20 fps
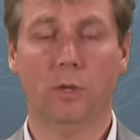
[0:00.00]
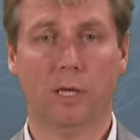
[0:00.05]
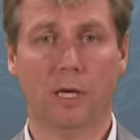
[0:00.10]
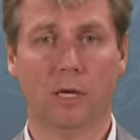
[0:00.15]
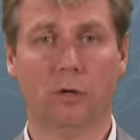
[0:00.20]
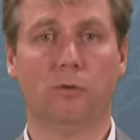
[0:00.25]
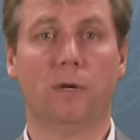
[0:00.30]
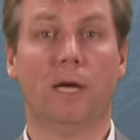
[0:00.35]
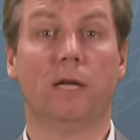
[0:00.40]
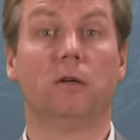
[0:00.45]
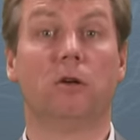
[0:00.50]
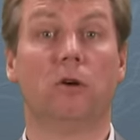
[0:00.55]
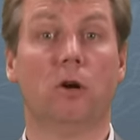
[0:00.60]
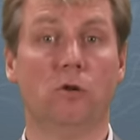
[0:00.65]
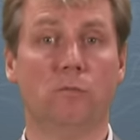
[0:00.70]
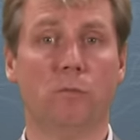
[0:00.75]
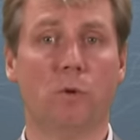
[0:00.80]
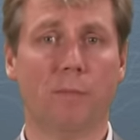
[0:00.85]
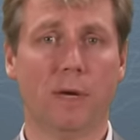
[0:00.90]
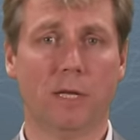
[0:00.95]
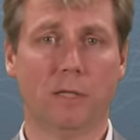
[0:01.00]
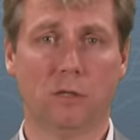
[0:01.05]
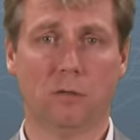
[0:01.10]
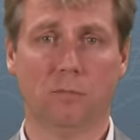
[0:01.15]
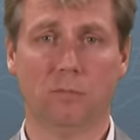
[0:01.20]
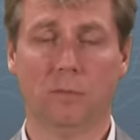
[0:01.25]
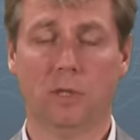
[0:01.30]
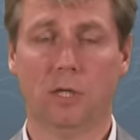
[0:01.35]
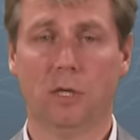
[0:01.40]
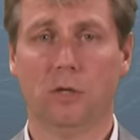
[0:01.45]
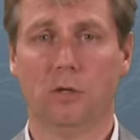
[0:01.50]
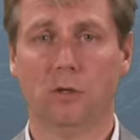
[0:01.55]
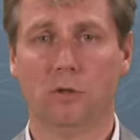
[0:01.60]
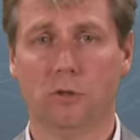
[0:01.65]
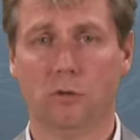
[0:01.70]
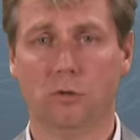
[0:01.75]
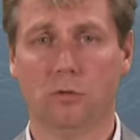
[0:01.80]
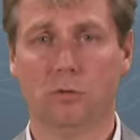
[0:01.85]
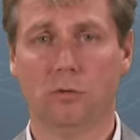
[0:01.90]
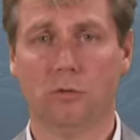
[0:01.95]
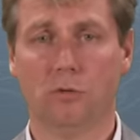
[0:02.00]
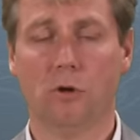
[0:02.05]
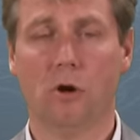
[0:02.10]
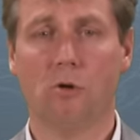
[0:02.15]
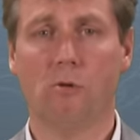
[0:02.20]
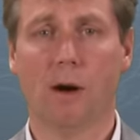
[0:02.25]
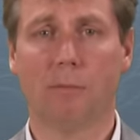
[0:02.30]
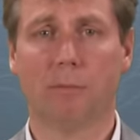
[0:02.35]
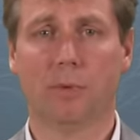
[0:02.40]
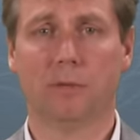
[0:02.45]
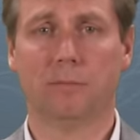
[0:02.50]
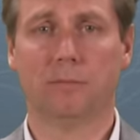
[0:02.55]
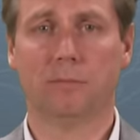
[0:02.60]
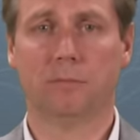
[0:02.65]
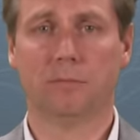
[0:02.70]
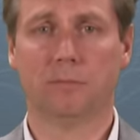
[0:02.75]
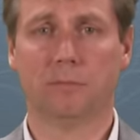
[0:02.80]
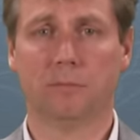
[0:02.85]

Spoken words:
we can create our own momentum to go up.